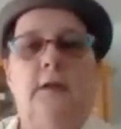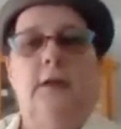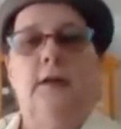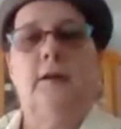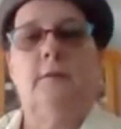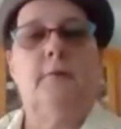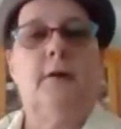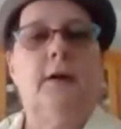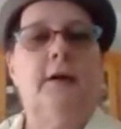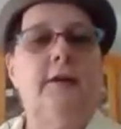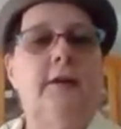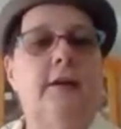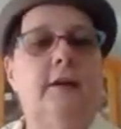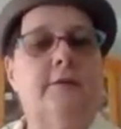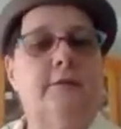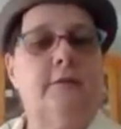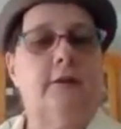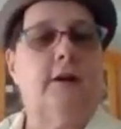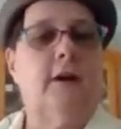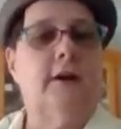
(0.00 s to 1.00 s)
And my
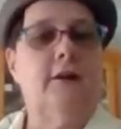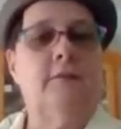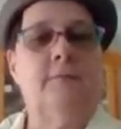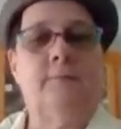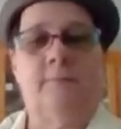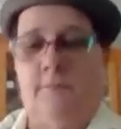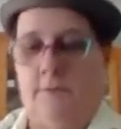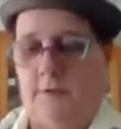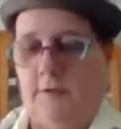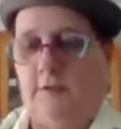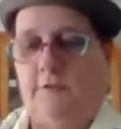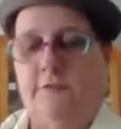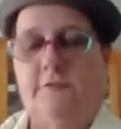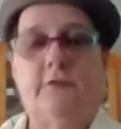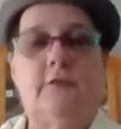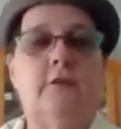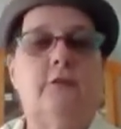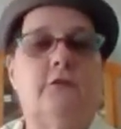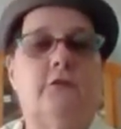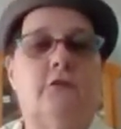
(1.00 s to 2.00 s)
next item
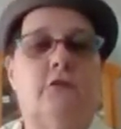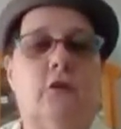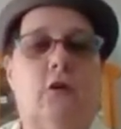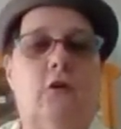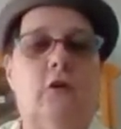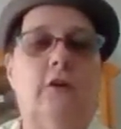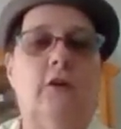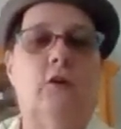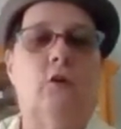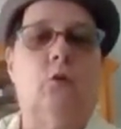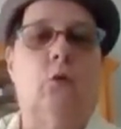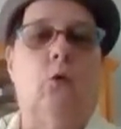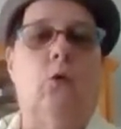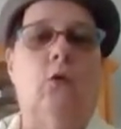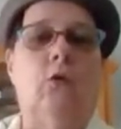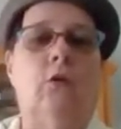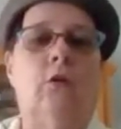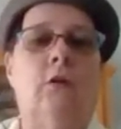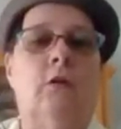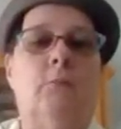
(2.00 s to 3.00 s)
is this totally
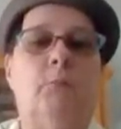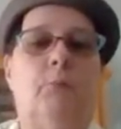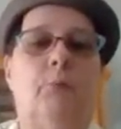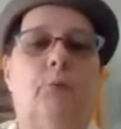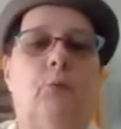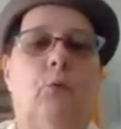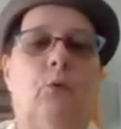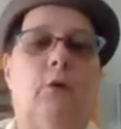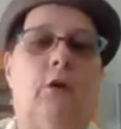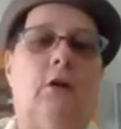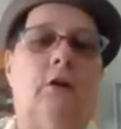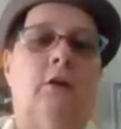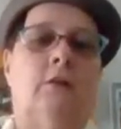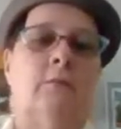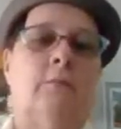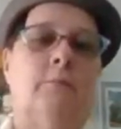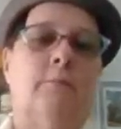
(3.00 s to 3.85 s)
cool poodle